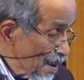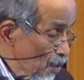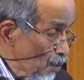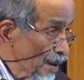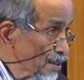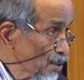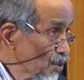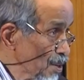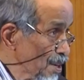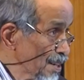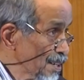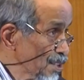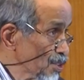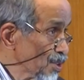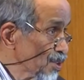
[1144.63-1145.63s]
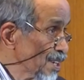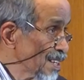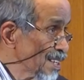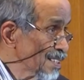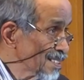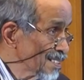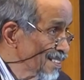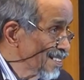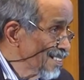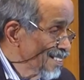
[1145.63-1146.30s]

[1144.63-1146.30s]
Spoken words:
what Euclid is to Greece,